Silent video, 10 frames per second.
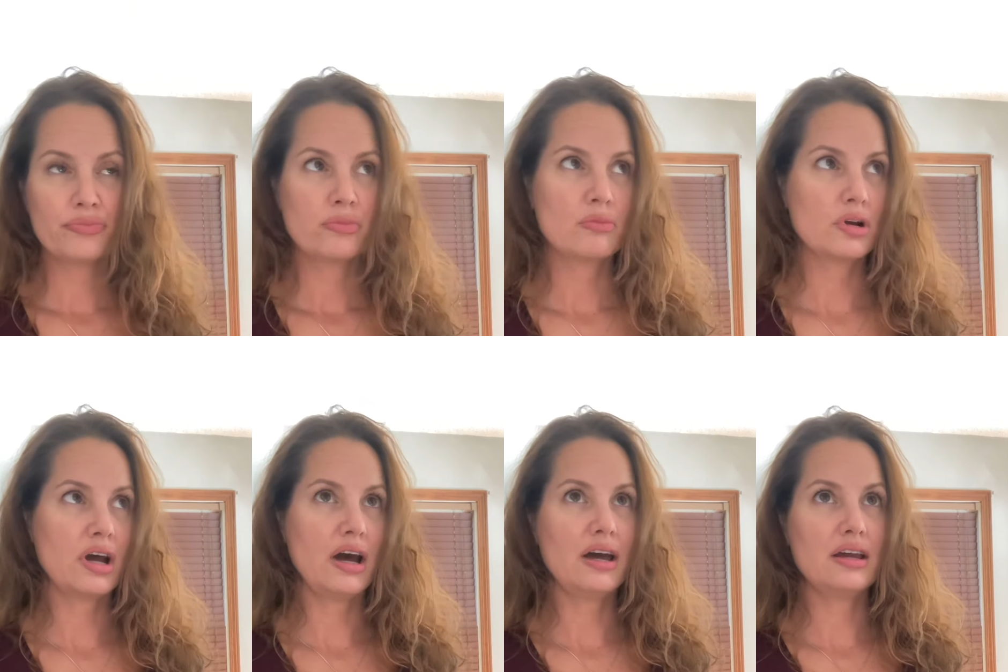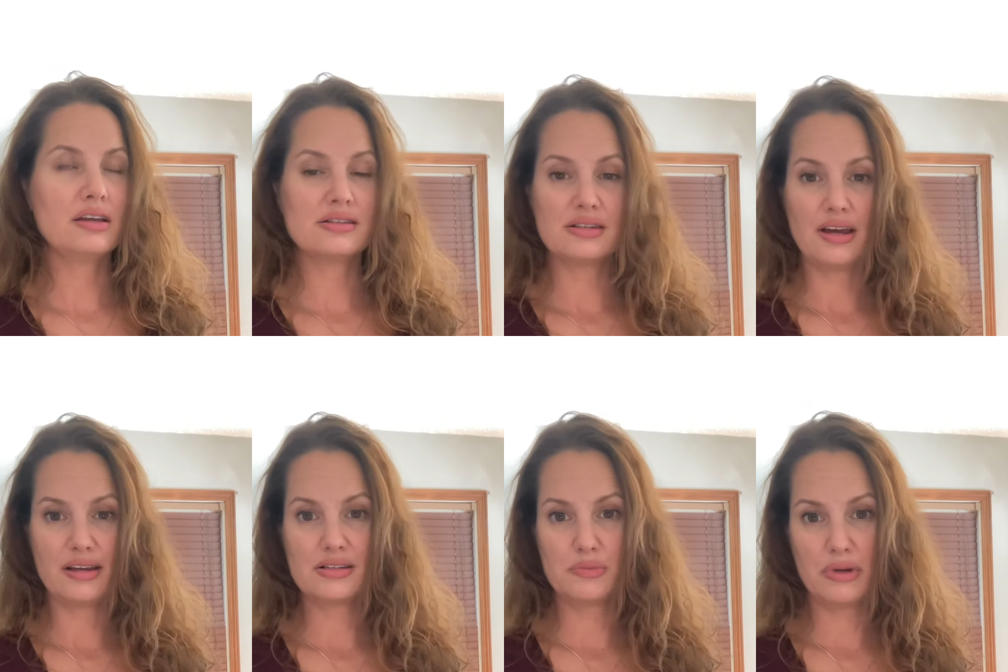Mercari is
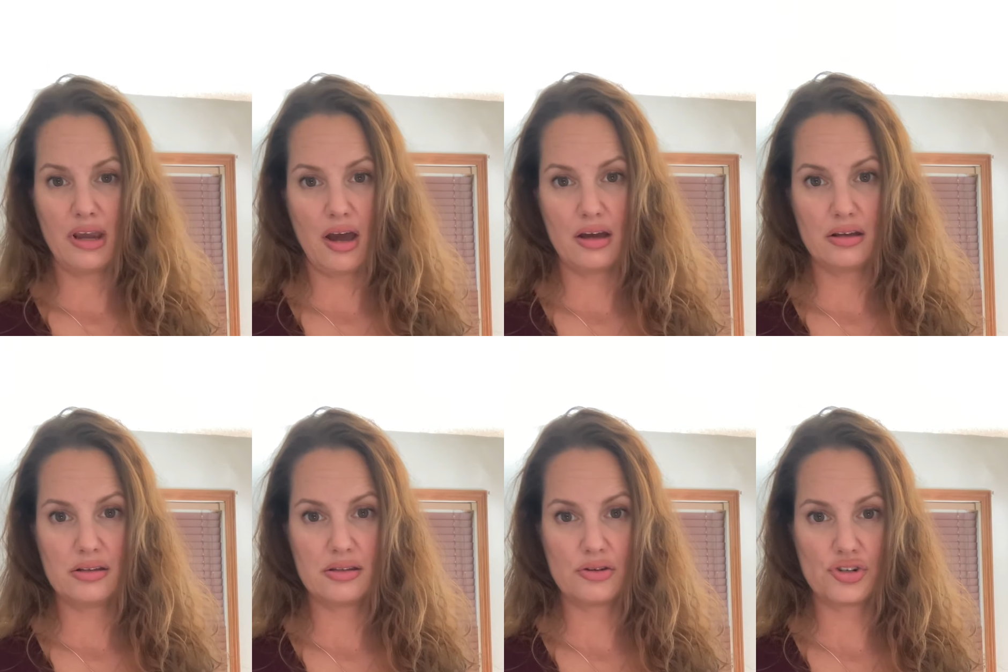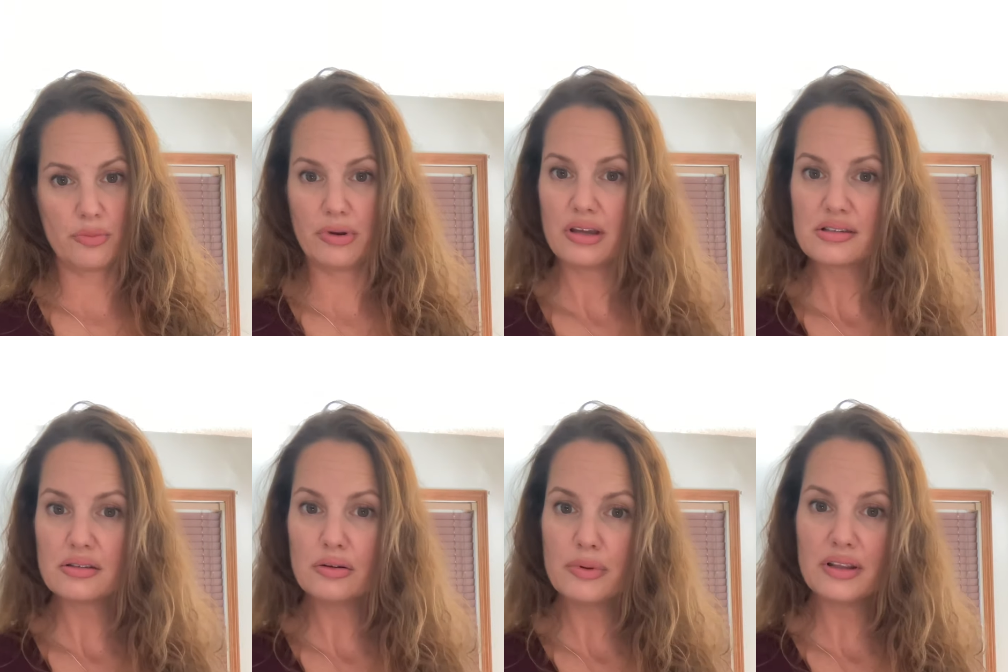nice because their shipping is a
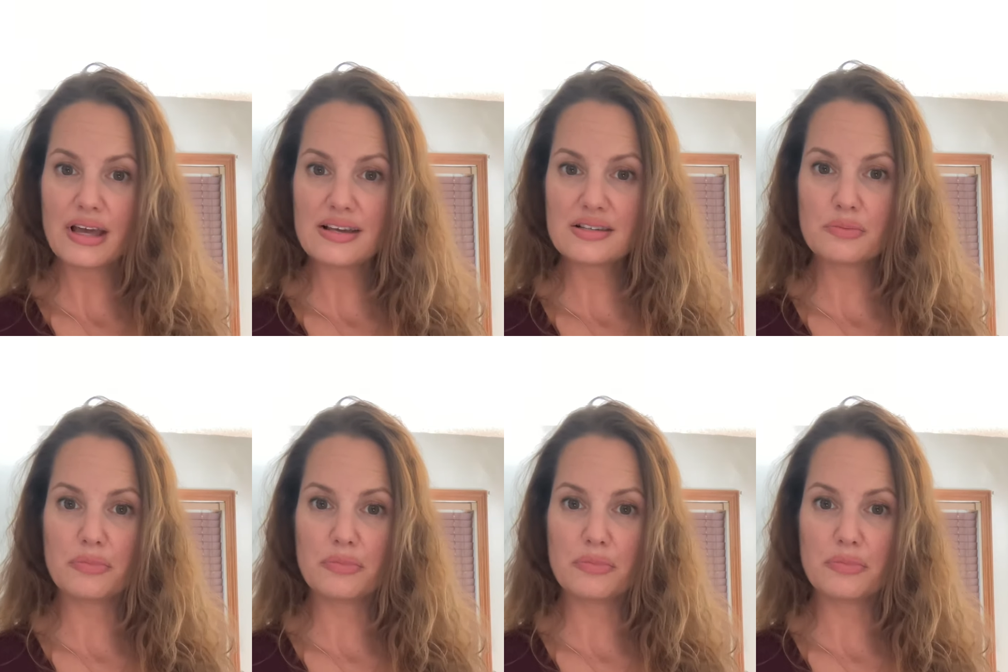little bit less.